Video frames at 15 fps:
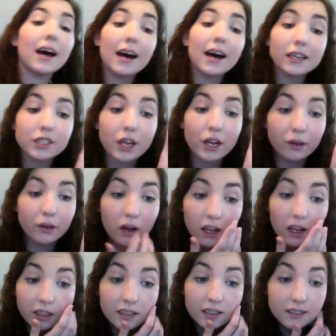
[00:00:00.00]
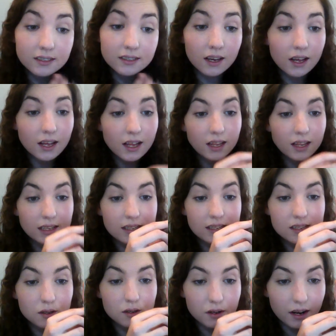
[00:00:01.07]
eyeshadow colors. This is
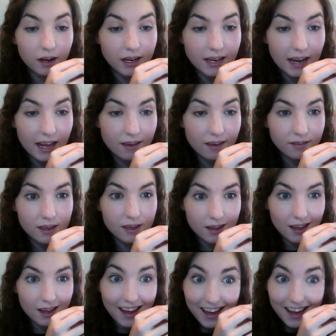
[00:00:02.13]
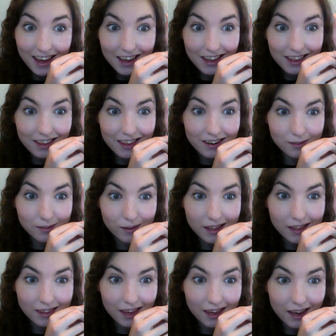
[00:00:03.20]
a navy. Hey, there's me in
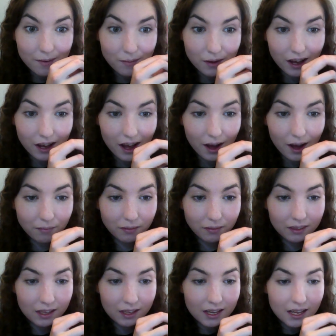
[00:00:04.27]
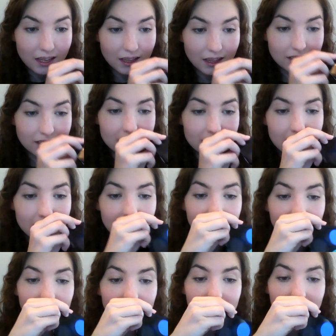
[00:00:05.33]
the camera. This is a